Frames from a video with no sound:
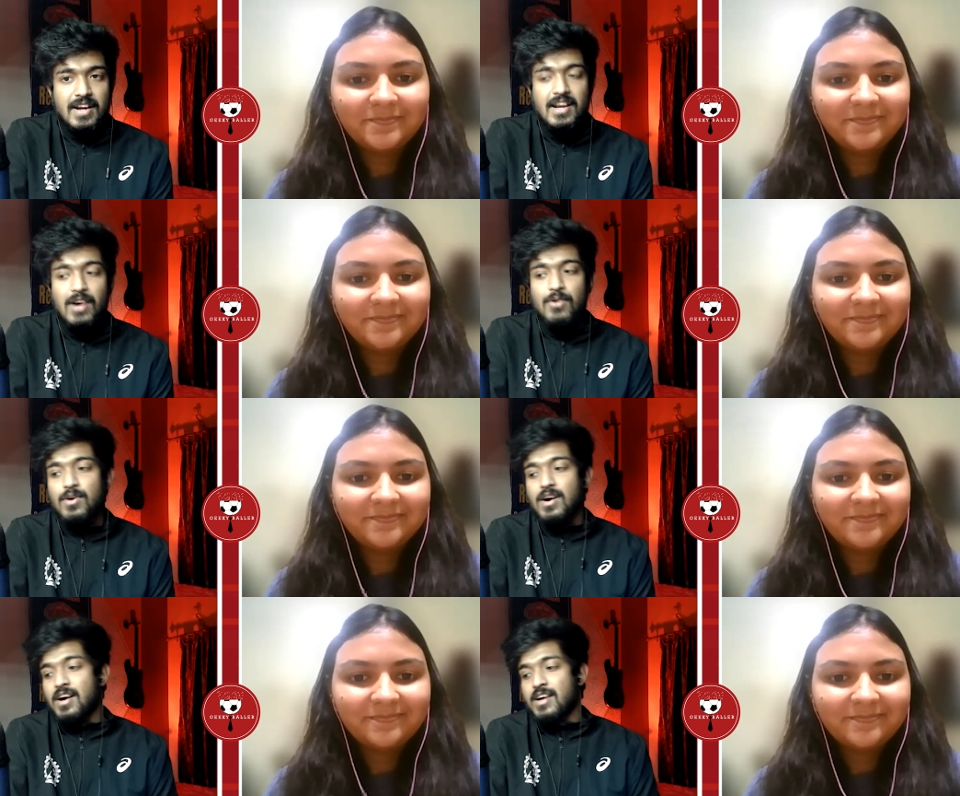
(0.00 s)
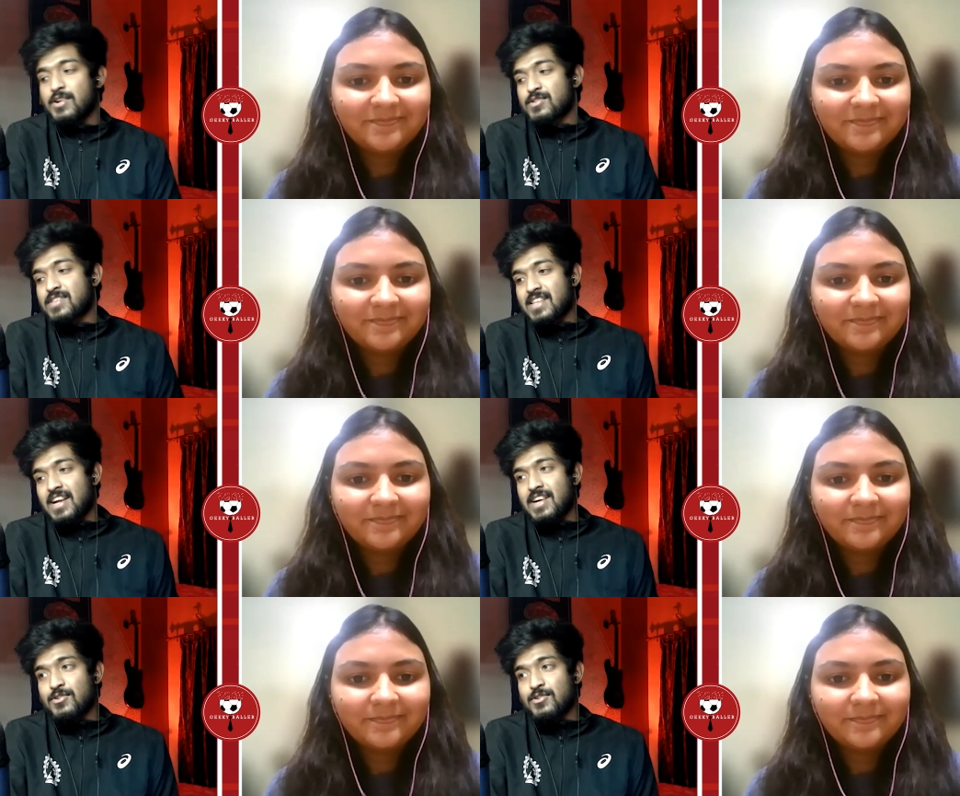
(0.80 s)
Speaker 1: now uh, you said that
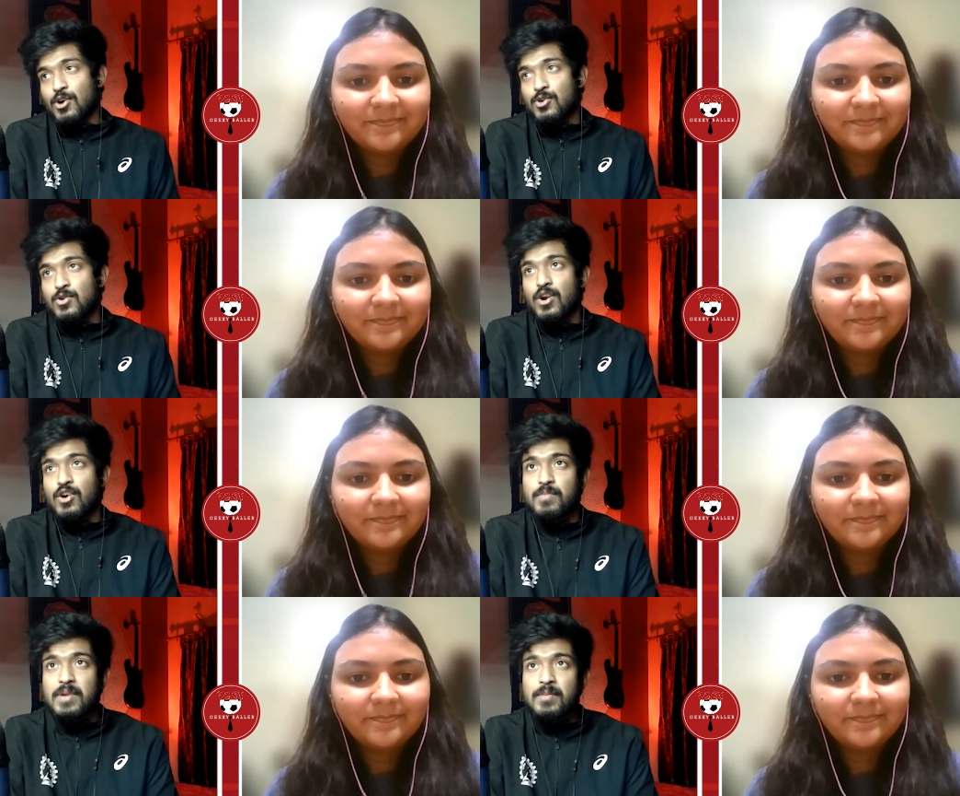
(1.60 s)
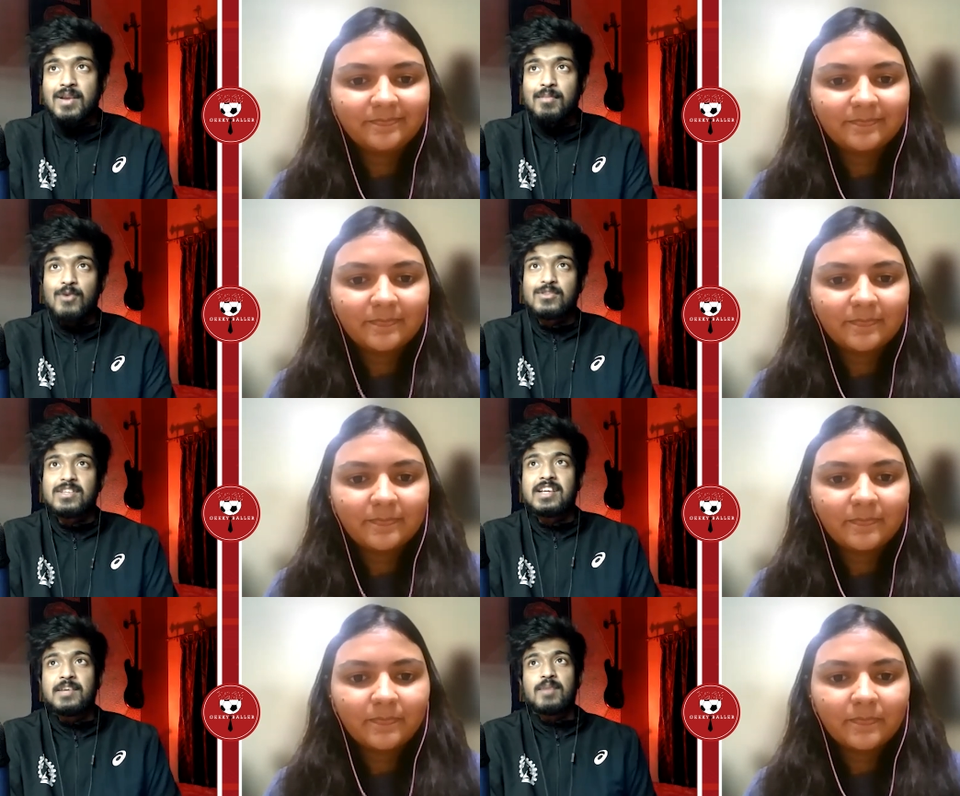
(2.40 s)
you talked to a lot of people about the
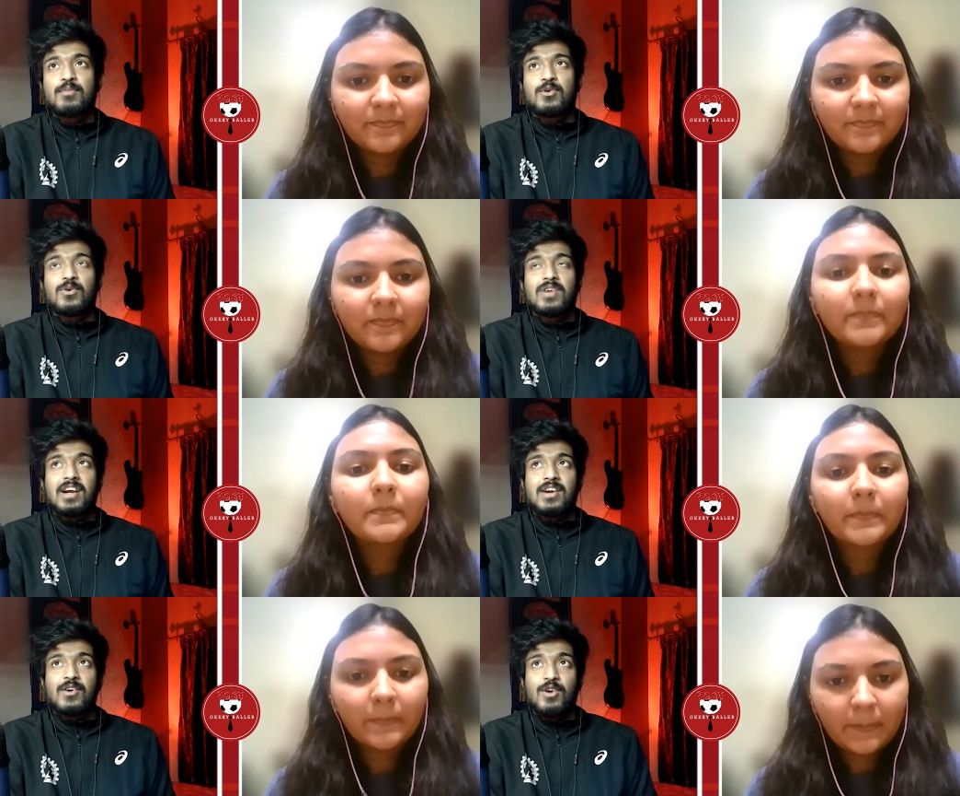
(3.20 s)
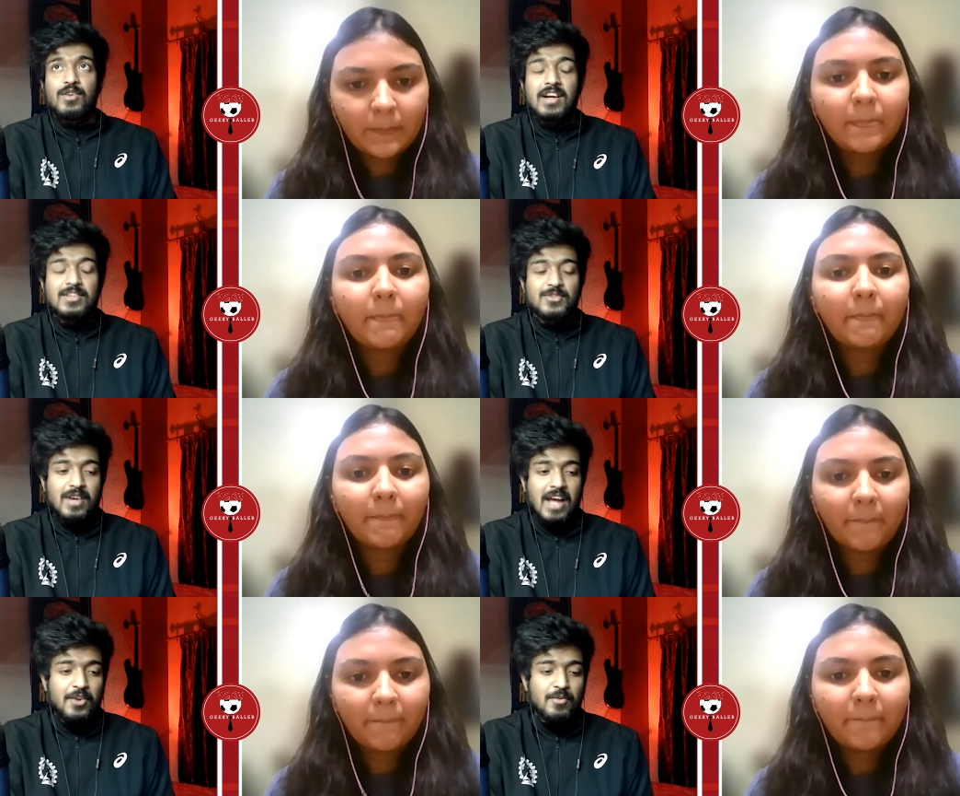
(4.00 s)
tpm role and all of that so
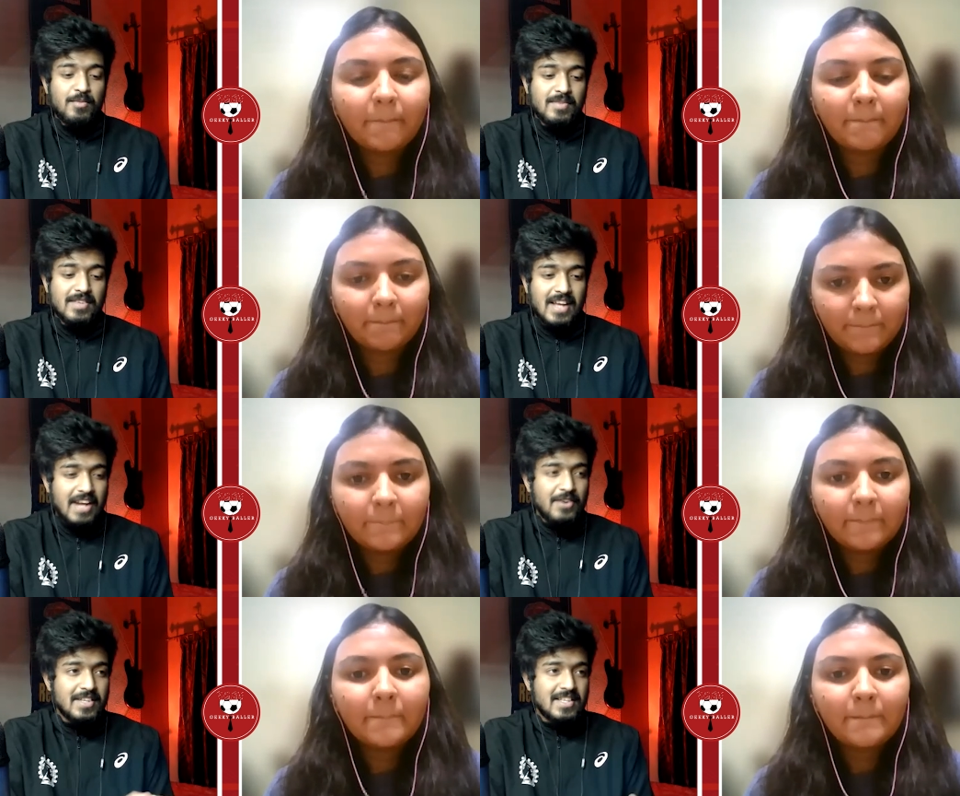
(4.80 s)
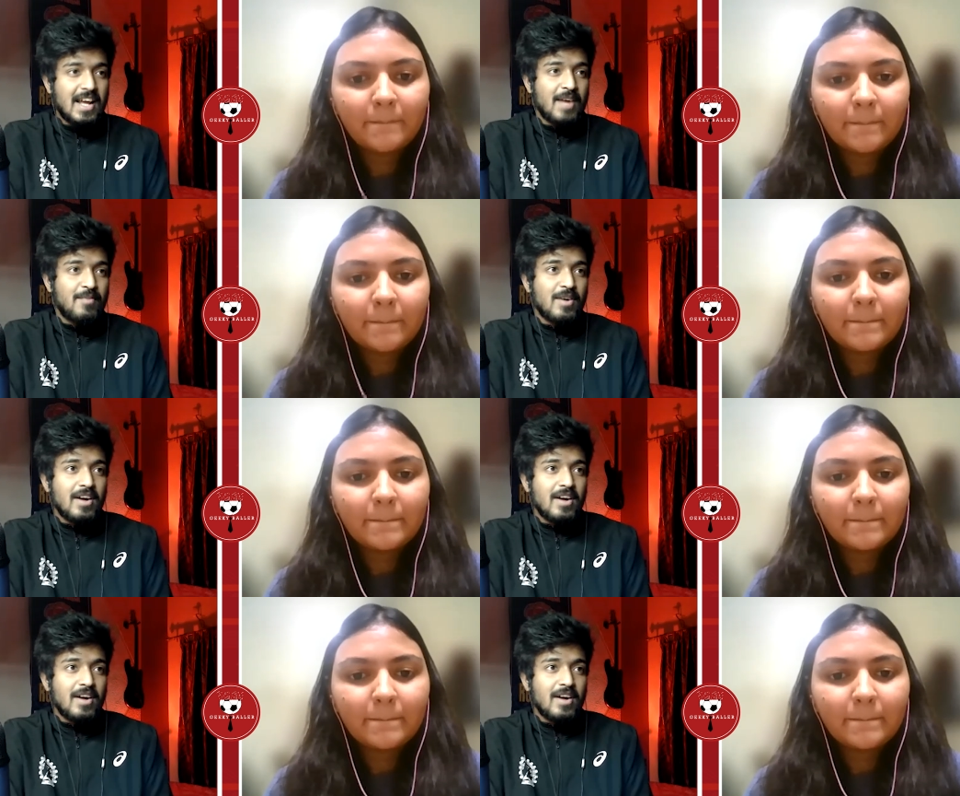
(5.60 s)
can you can you describe